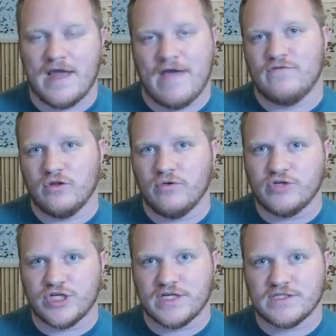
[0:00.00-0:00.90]

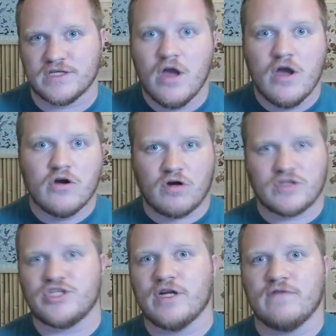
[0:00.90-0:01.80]
evolutions.
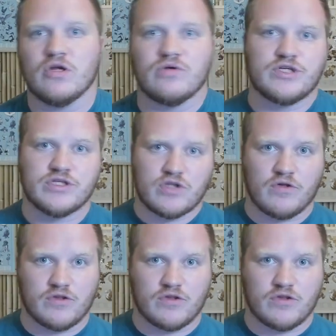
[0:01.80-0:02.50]
Cross-gen evolutions are